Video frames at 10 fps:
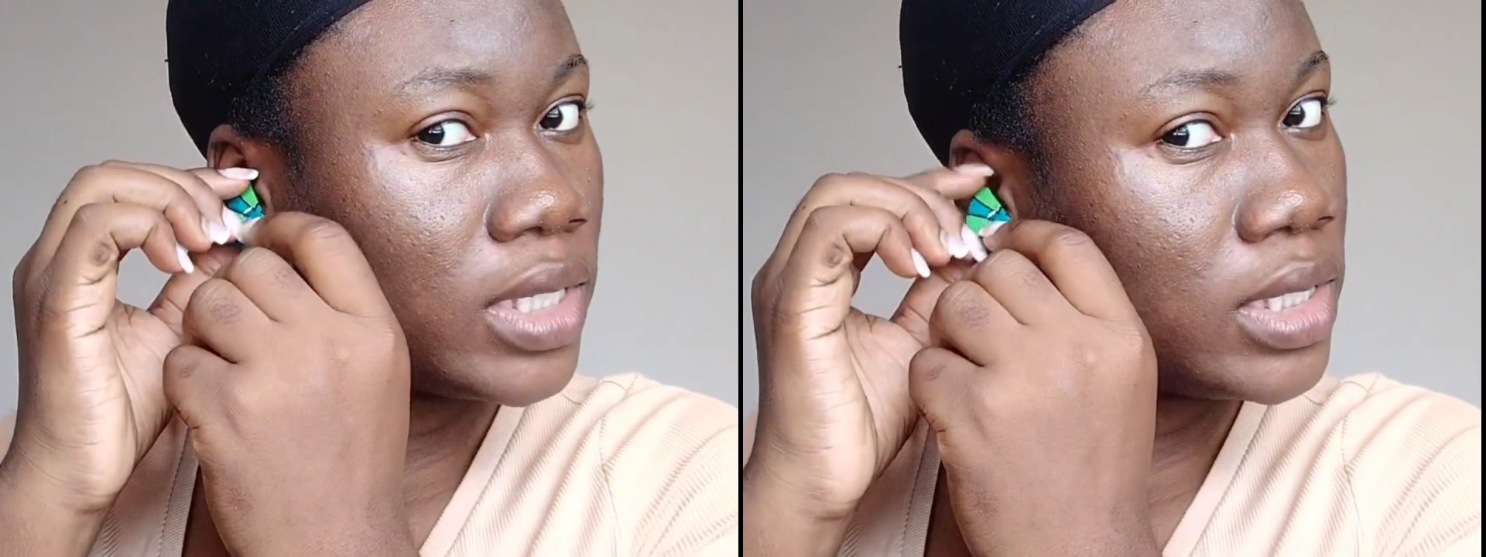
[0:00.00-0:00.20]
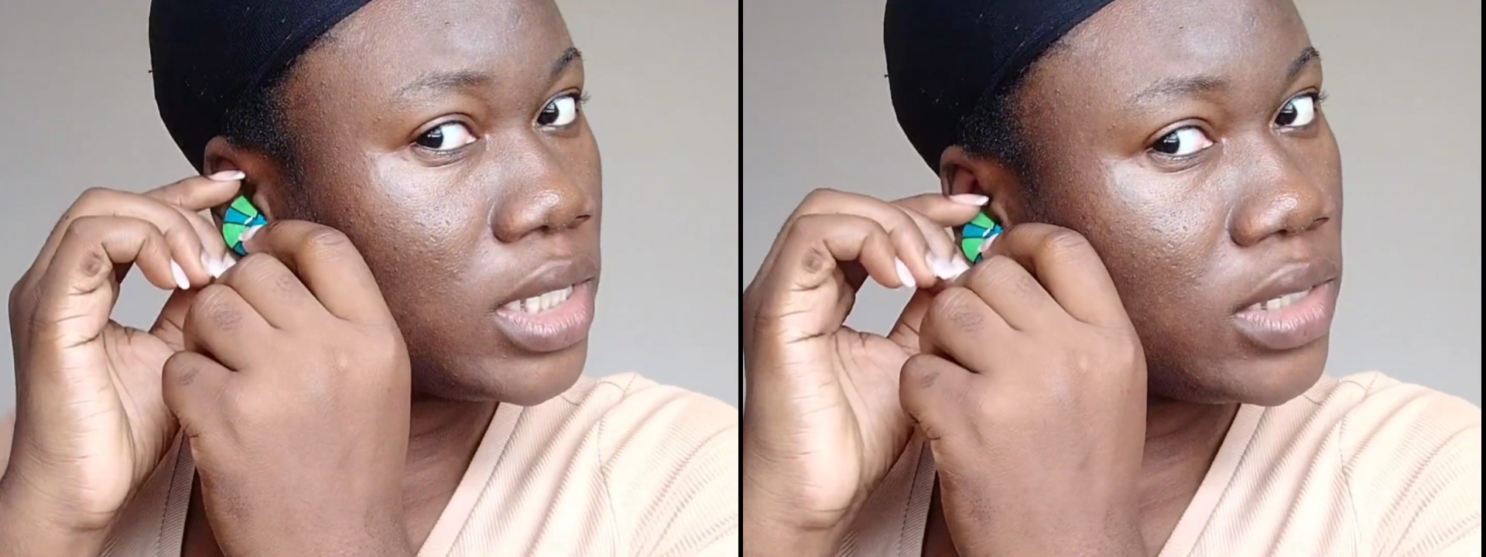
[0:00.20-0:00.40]

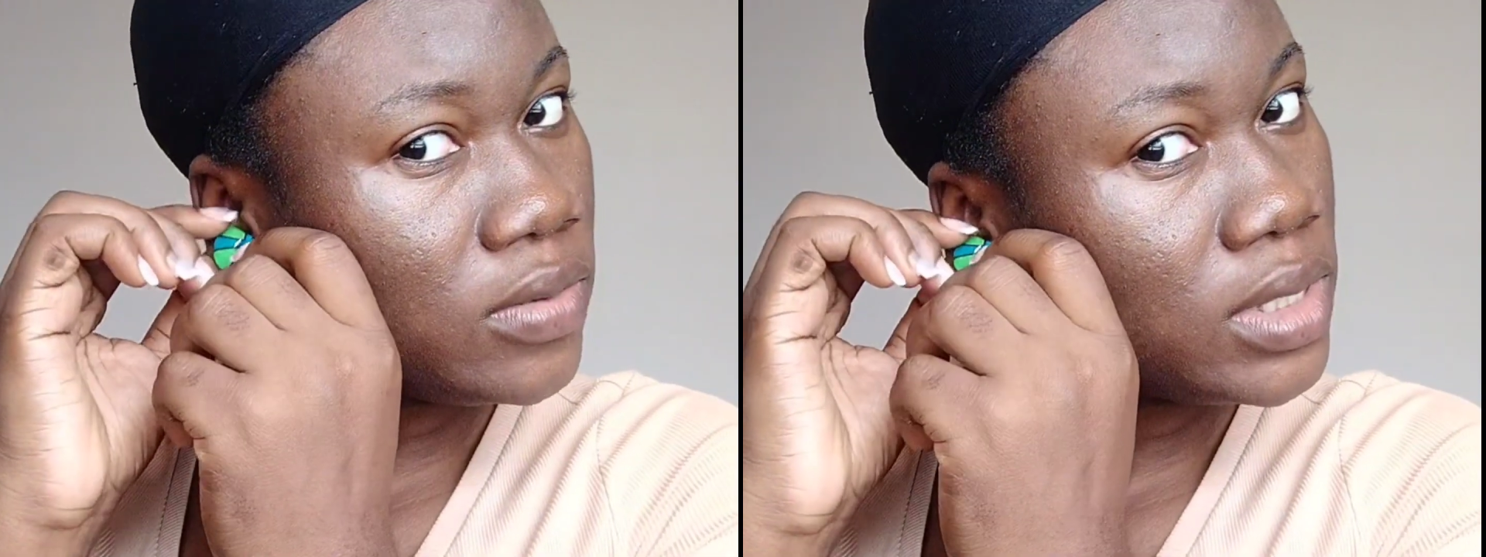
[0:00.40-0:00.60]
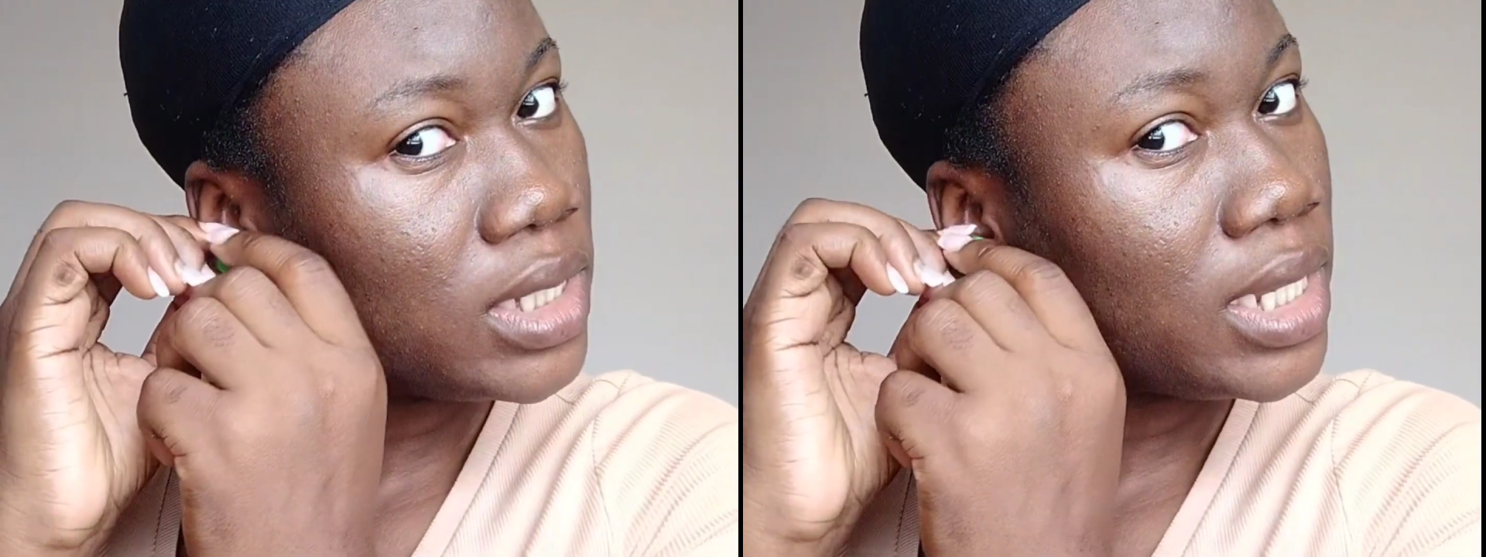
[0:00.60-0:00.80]

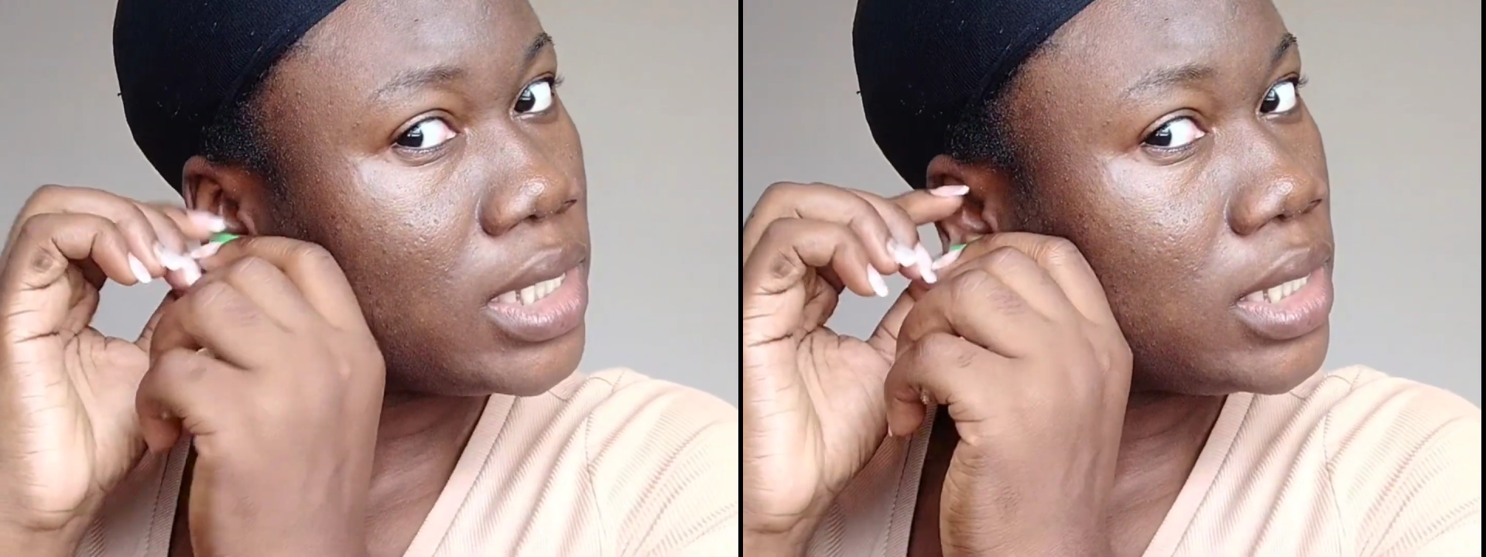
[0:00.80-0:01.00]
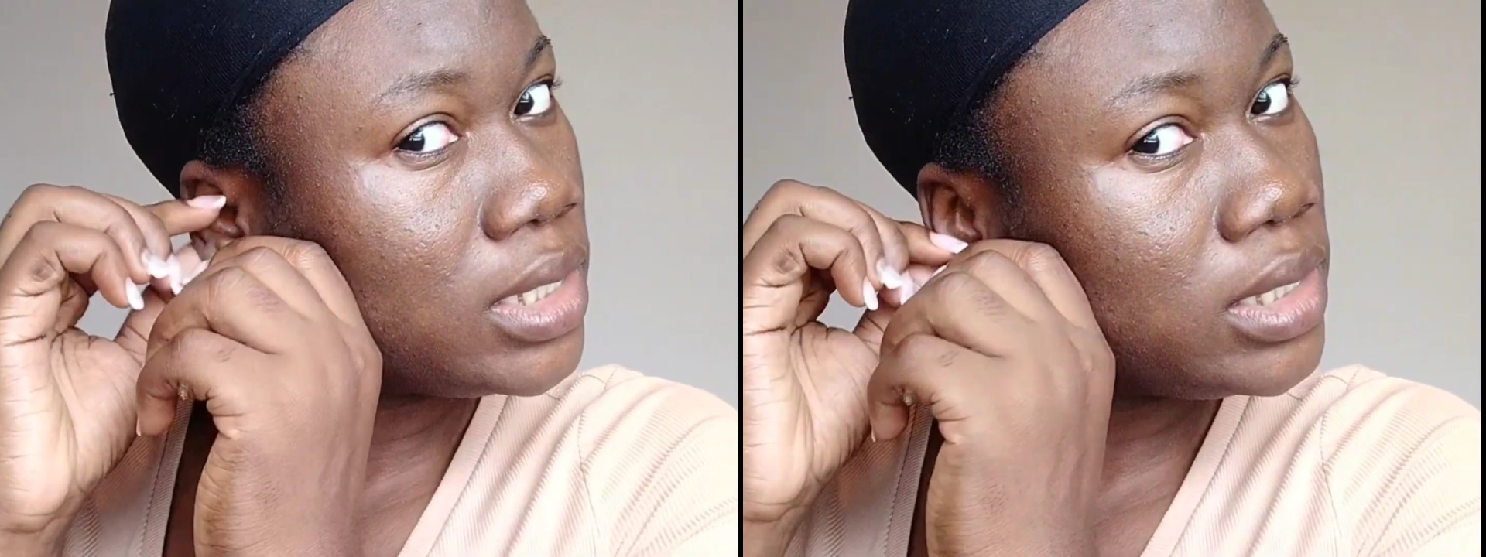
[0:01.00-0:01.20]
accessories
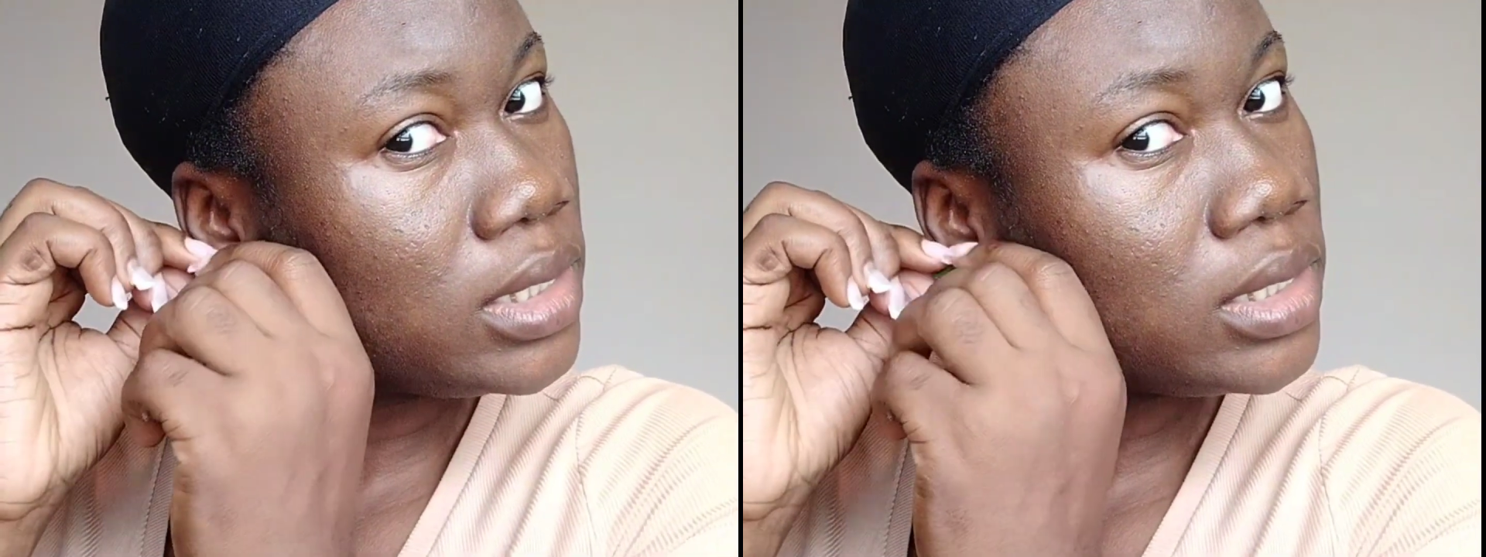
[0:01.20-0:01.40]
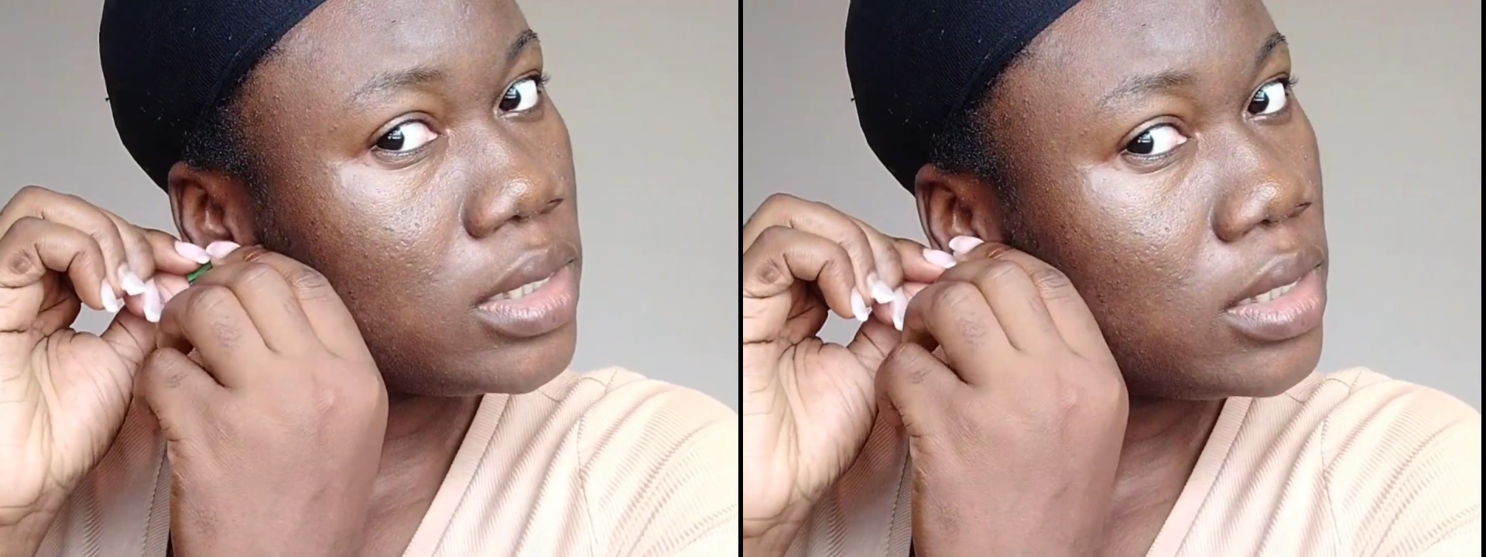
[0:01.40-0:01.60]
like
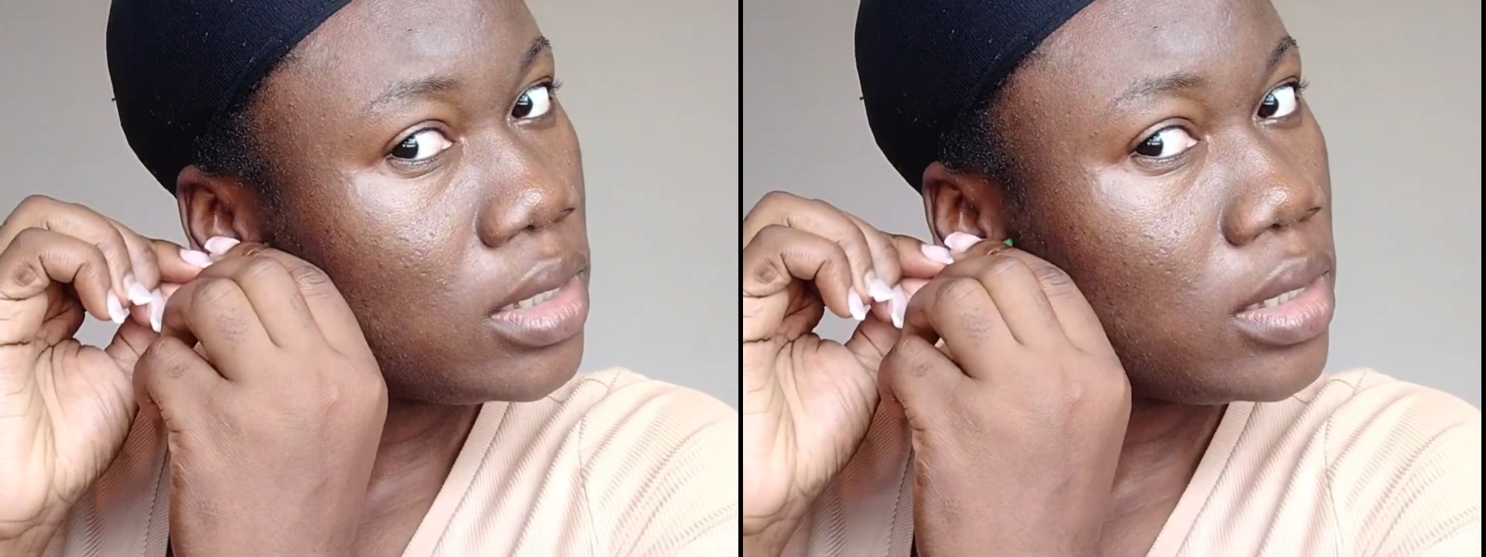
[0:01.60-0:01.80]
this